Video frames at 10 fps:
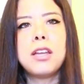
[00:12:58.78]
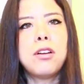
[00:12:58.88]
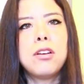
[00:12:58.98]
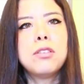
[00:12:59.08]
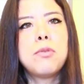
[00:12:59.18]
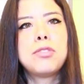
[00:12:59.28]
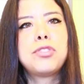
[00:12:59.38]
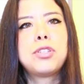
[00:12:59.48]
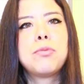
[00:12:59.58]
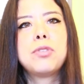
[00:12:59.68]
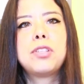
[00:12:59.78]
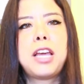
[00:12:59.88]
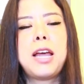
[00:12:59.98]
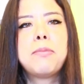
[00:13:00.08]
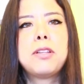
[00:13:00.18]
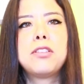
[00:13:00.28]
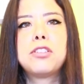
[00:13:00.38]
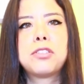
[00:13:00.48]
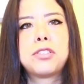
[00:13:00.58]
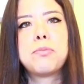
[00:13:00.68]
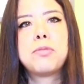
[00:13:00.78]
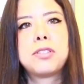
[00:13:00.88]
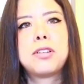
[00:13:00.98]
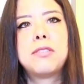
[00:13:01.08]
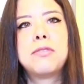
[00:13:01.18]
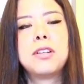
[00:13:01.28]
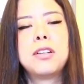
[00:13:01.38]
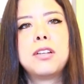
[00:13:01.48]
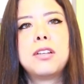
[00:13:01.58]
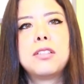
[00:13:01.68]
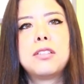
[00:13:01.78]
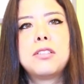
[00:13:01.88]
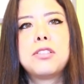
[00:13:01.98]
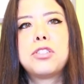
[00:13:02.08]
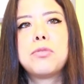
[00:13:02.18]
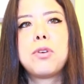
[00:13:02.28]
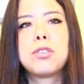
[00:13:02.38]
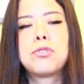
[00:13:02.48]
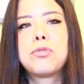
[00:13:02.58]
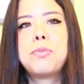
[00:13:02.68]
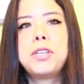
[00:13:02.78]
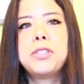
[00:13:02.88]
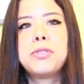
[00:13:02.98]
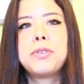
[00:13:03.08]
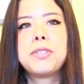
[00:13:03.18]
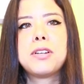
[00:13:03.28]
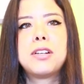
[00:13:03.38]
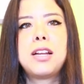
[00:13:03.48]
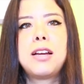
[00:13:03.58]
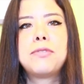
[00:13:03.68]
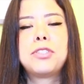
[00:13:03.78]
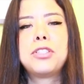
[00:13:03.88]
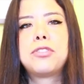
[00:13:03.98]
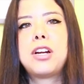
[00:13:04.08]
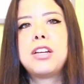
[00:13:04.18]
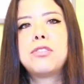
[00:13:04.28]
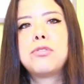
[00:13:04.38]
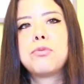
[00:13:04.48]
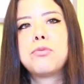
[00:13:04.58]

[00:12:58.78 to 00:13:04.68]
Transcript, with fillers: and other ones she would kept and just observe. Since she was too busy with her life, she tried